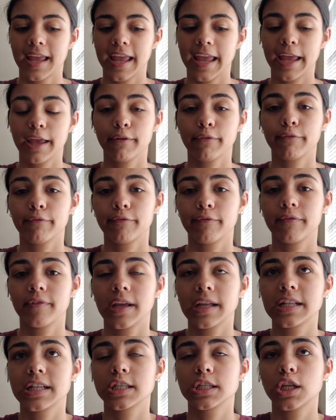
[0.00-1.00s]
If
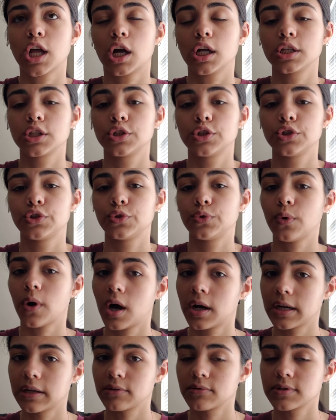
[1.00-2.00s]
it's not too
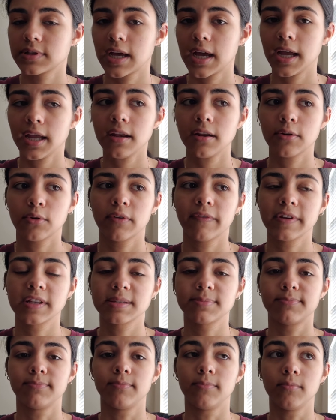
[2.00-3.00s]
hot outside, or if it's
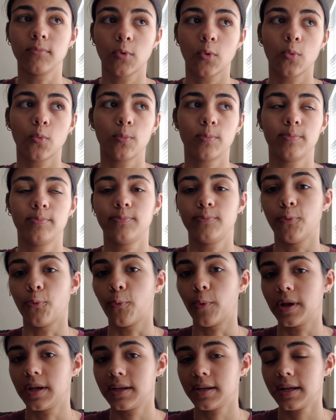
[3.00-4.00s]

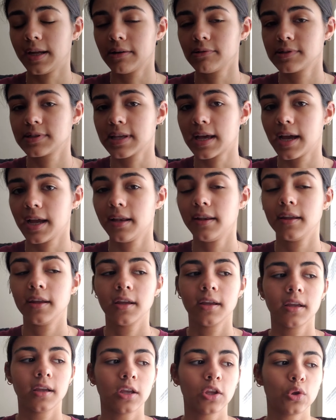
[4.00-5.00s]
windy outside,
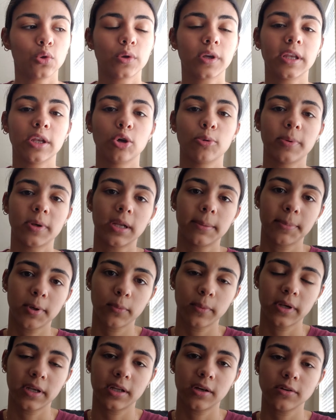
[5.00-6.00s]
you can open up your
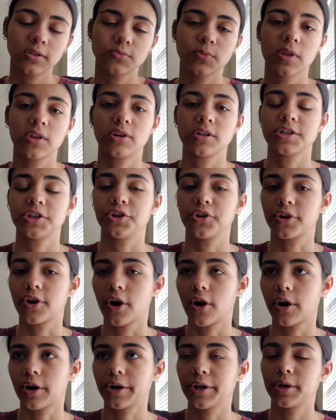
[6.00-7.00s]
windows, whether it's in your
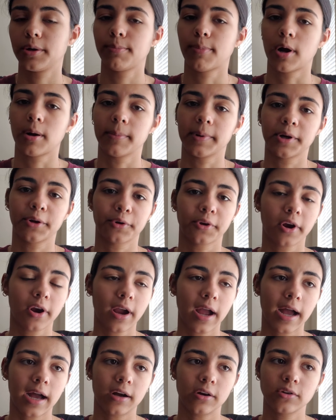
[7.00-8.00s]
car, your apartment, or your
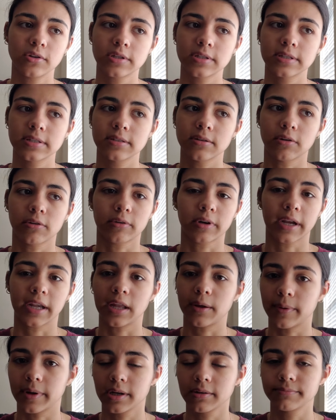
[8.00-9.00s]
house, or
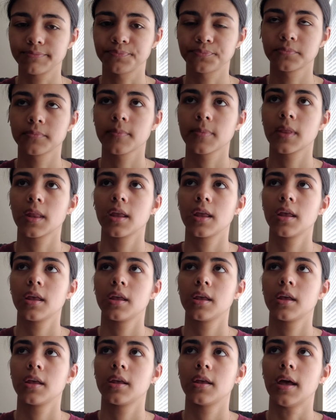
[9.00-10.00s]
anywhere.
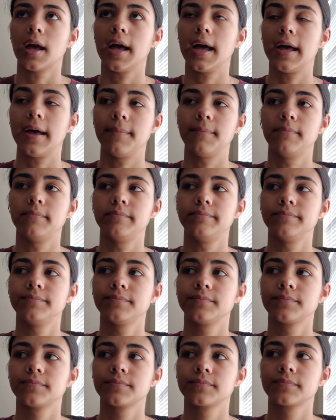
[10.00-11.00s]

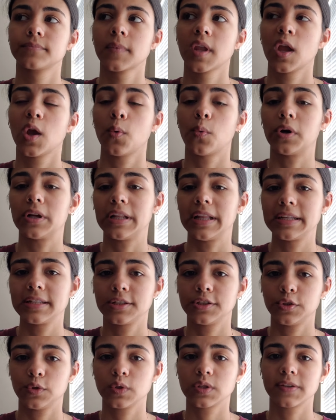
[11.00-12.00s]
What I like to
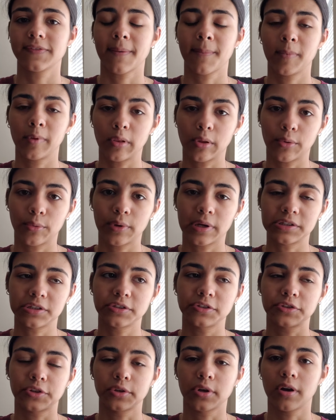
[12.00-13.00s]
do is, if I'm alone, I
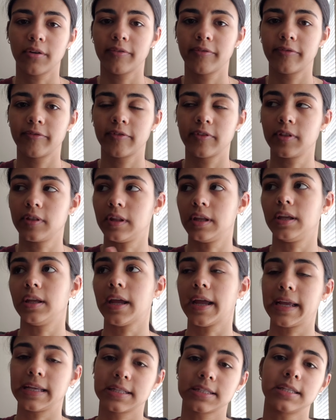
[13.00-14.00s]
just turn off the
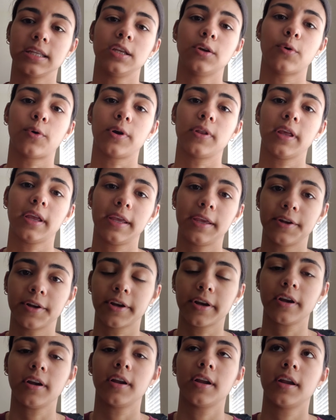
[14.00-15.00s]
AC or the heater,